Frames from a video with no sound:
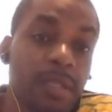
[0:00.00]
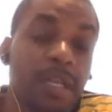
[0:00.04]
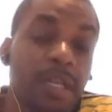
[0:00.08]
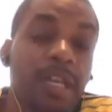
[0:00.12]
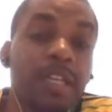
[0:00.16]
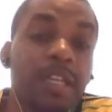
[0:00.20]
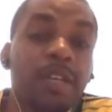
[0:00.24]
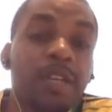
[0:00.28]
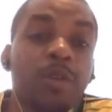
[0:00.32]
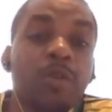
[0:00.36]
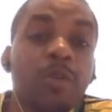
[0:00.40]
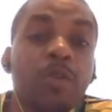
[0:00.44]

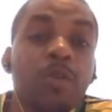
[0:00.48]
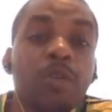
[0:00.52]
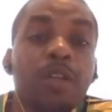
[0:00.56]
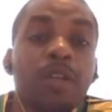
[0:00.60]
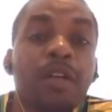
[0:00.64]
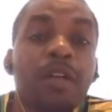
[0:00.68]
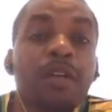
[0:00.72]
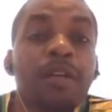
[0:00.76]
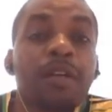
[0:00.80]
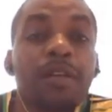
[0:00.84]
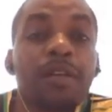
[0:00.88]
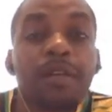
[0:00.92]
Eddie
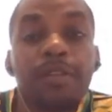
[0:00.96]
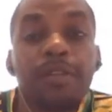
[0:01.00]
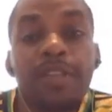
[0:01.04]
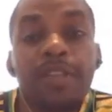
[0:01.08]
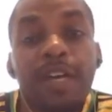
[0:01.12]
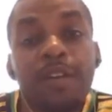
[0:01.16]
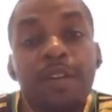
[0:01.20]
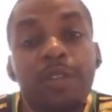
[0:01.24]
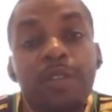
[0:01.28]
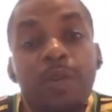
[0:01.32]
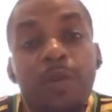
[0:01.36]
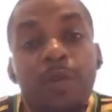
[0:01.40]
Guna,
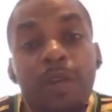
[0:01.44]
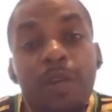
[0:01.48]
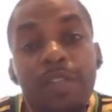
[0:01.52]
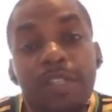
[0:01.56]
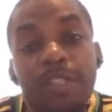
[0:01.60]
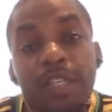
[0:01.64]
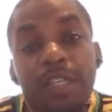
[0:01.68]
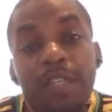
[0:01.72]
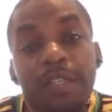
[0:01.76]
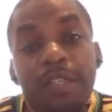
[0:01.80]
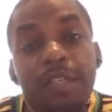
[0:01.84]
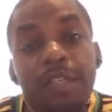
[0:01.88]
thanks for
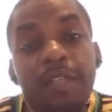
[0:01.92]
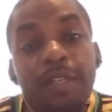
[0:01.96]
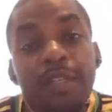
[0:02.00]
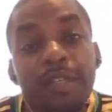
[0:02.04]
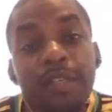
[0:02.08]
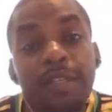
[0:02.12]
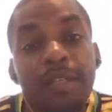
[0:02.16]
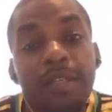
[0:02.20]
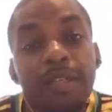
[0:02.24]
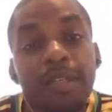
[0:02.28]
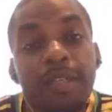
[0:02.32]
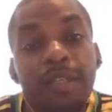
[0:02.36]
watching.
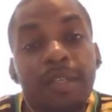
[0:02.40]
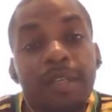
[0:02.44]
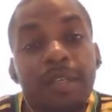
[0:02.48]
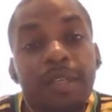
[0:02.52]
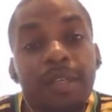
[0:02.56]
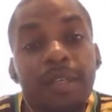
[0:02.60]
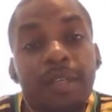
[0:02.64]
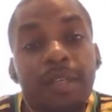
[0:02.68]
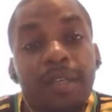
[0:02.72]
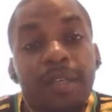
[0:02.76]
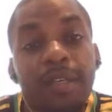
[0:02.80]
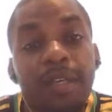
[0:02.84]

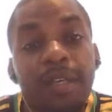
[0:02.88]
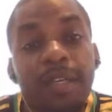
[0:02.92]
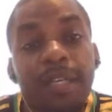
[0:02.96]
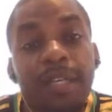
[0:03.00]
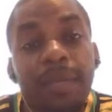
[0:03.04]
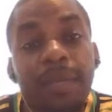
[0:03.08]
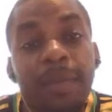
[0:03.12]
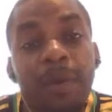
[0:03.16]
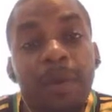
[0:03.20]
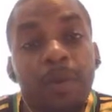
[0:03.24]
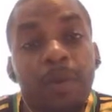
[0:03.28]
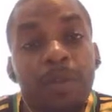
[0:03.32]
And
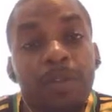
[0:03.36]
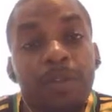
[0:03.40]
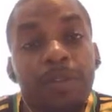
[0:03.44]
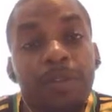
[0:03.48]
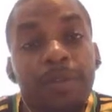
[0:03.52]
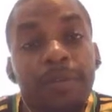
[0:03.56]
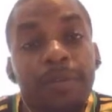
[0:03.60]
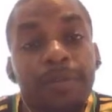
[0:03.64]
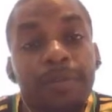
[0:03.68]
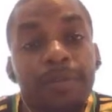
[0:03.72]
I'm out.